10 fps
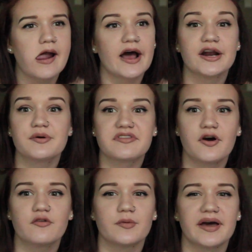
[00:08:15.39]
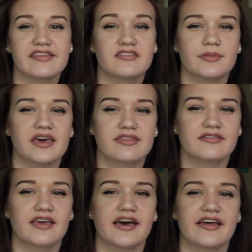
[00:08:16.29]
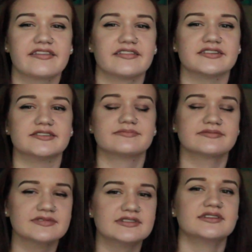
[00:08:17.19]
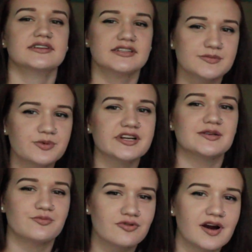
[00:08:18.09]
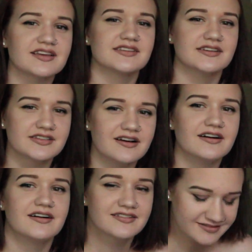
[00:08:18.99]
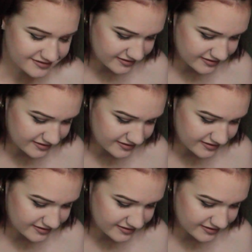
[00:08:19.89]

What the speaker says: I know it's Over by the Smiths. Yeah, that's a pretty depressing song.